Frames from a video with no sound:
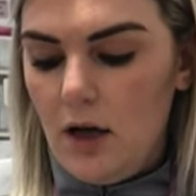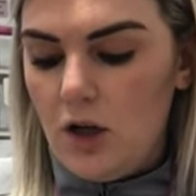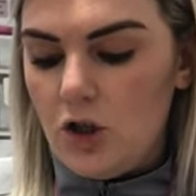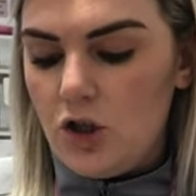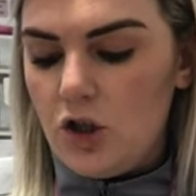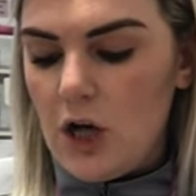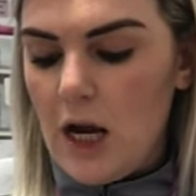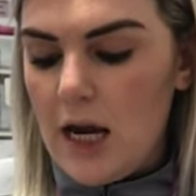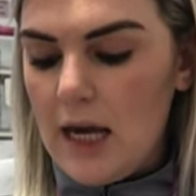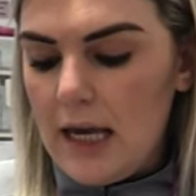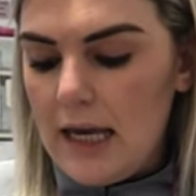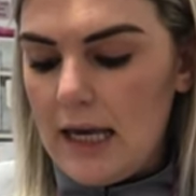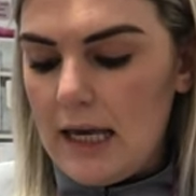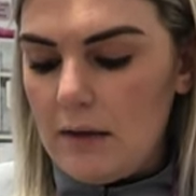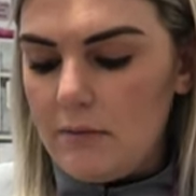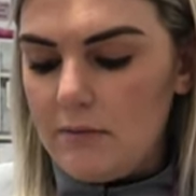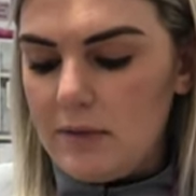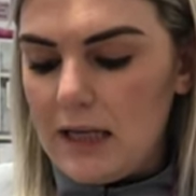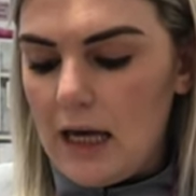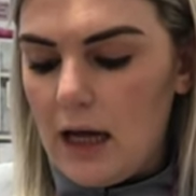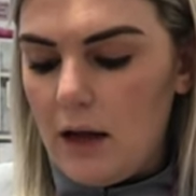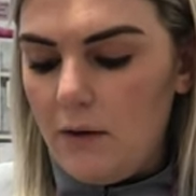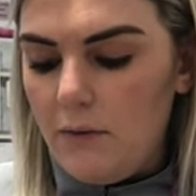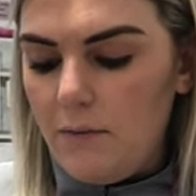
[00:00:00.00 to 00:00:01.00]
Shaking
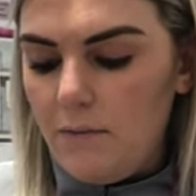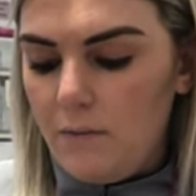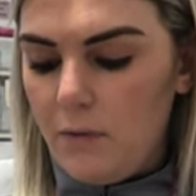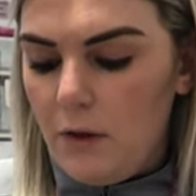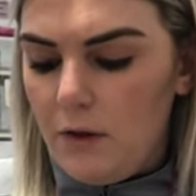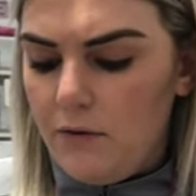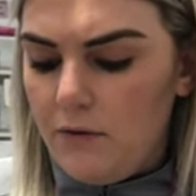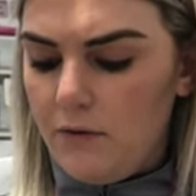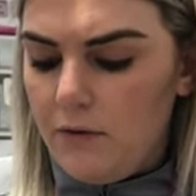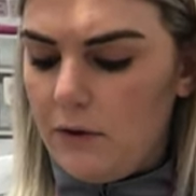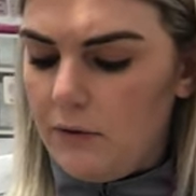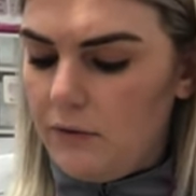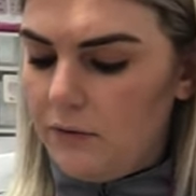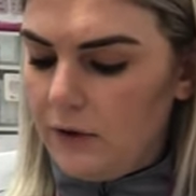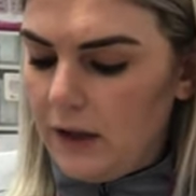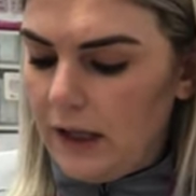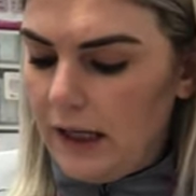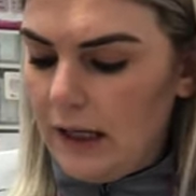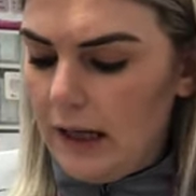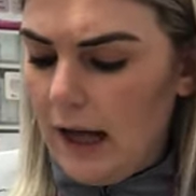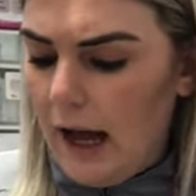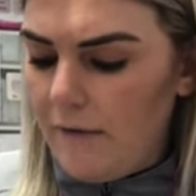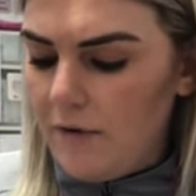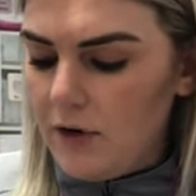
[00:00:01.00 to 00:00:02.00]
himself,
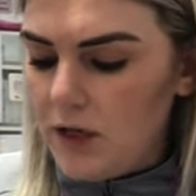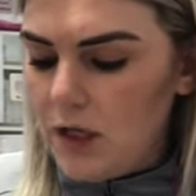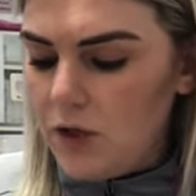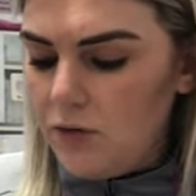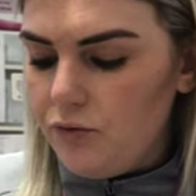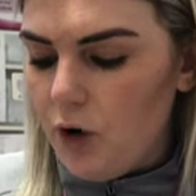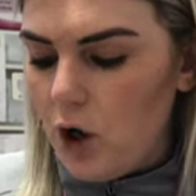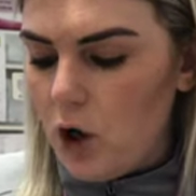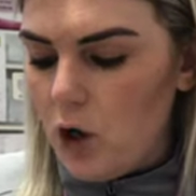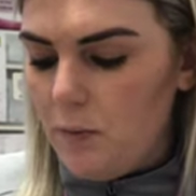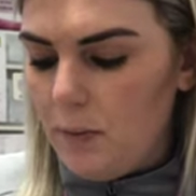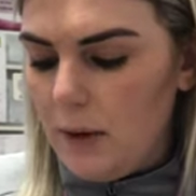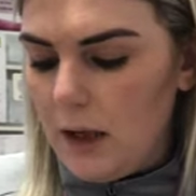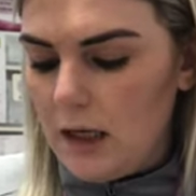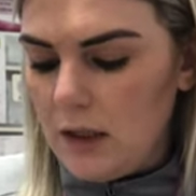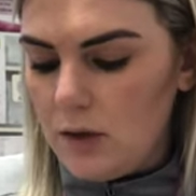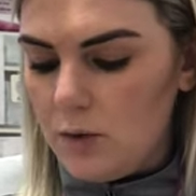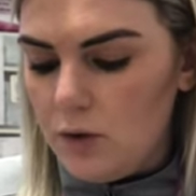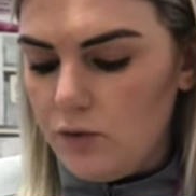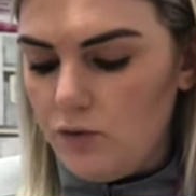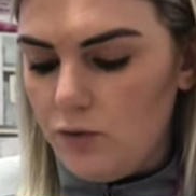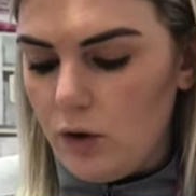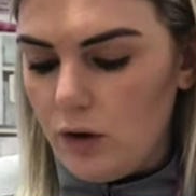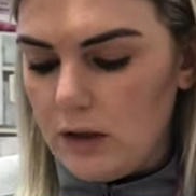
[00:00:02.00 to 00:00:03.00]
Flint gathered his rope
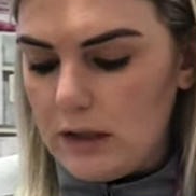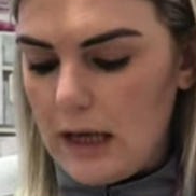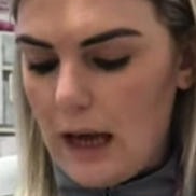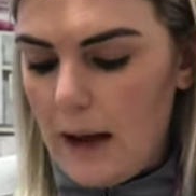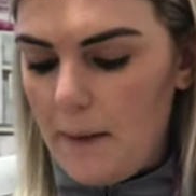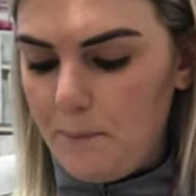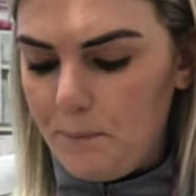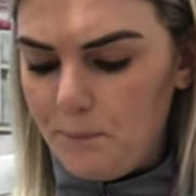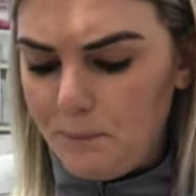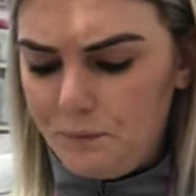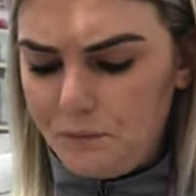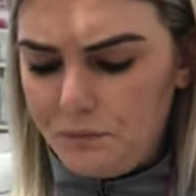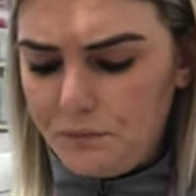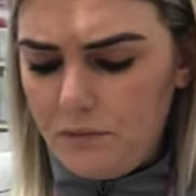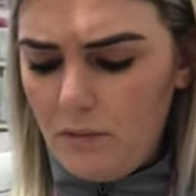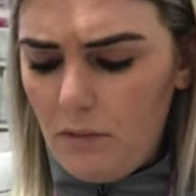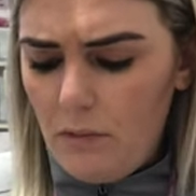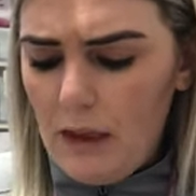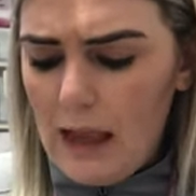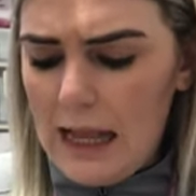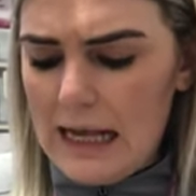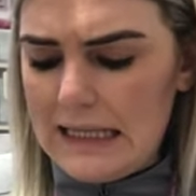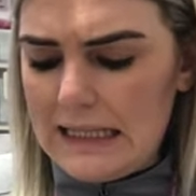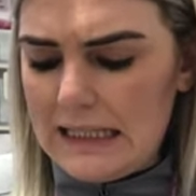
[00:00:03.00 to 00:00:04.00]
into his rucksack,
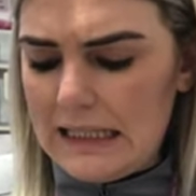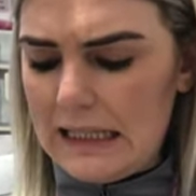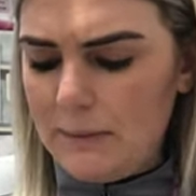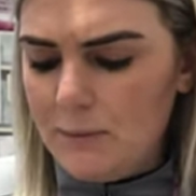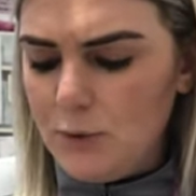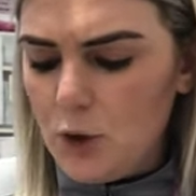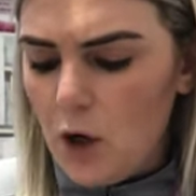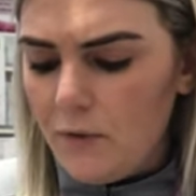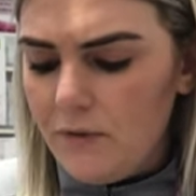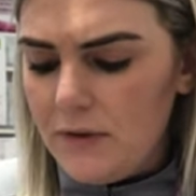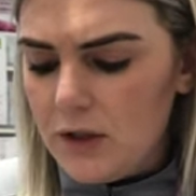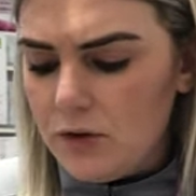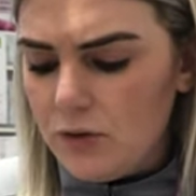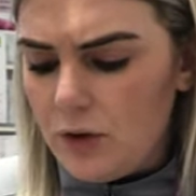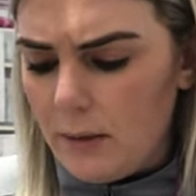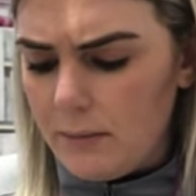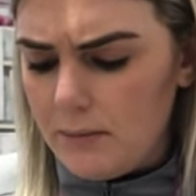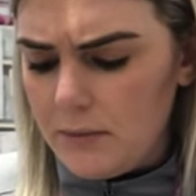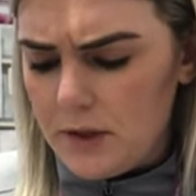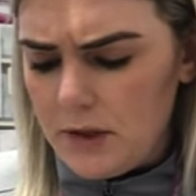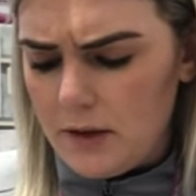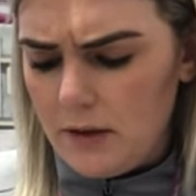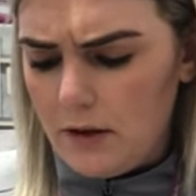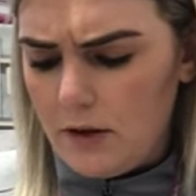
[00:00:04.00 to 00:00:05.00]
slipped off his
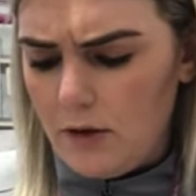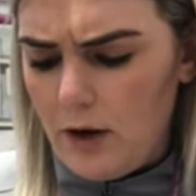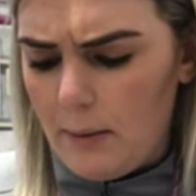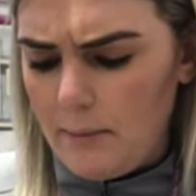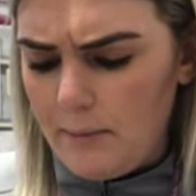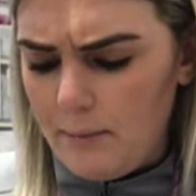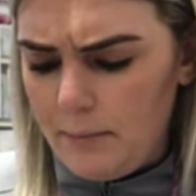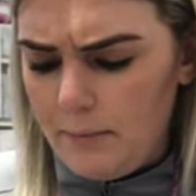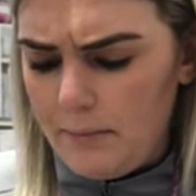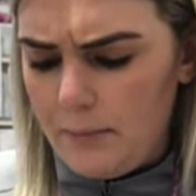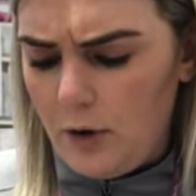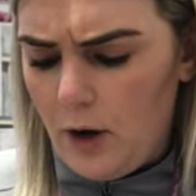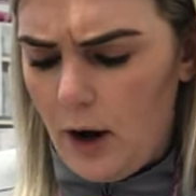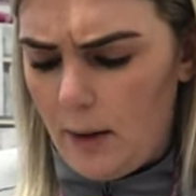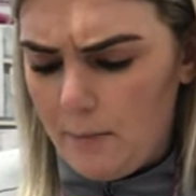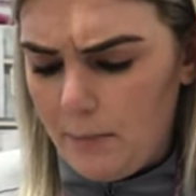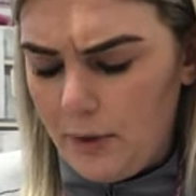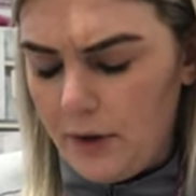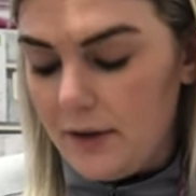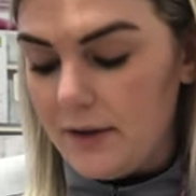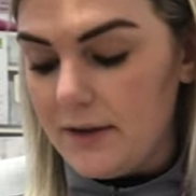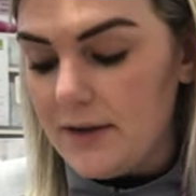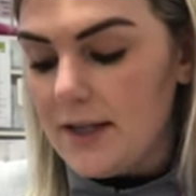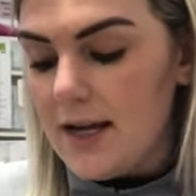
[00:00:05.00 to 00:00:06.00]
cramp cramp
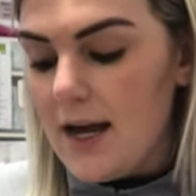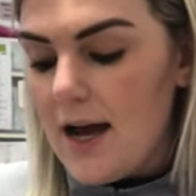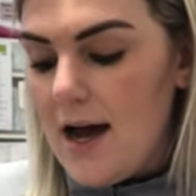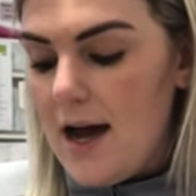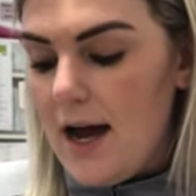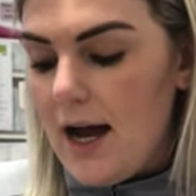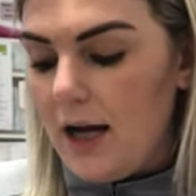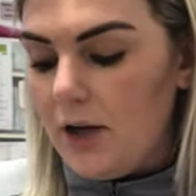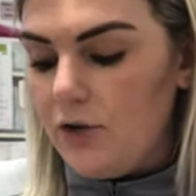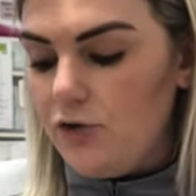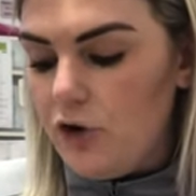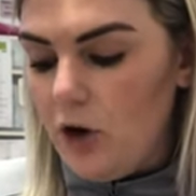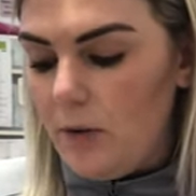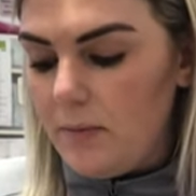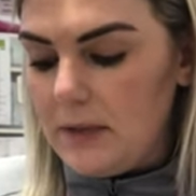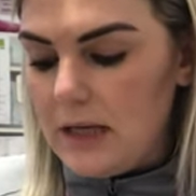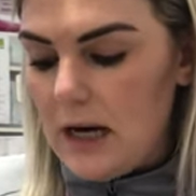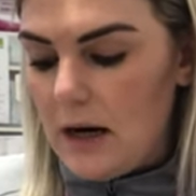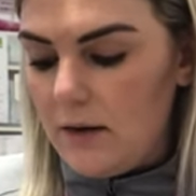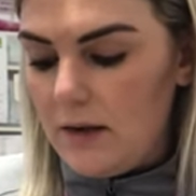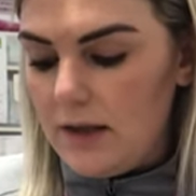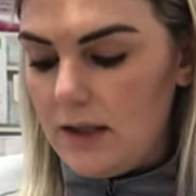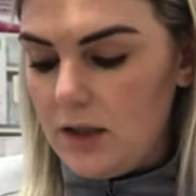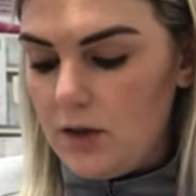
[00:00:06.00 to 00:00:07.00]
crampons, and dropped
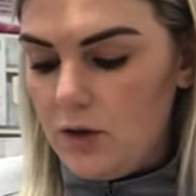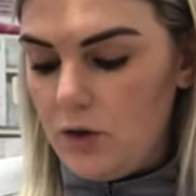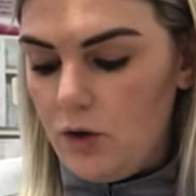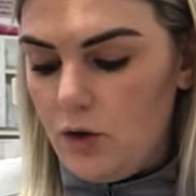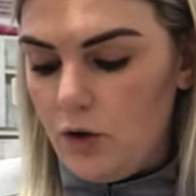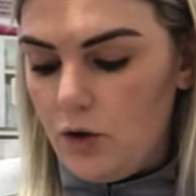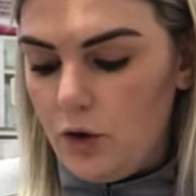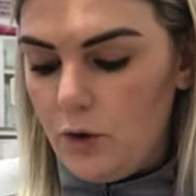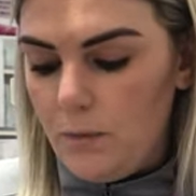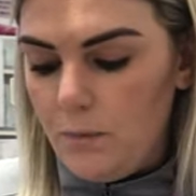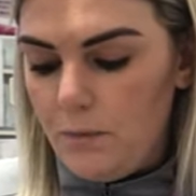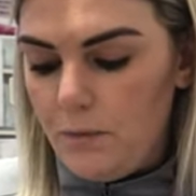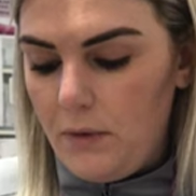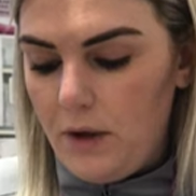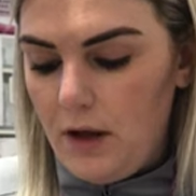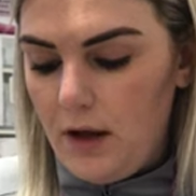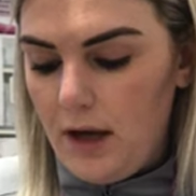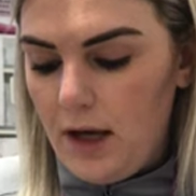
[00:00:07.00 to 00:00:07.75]
down into the hall.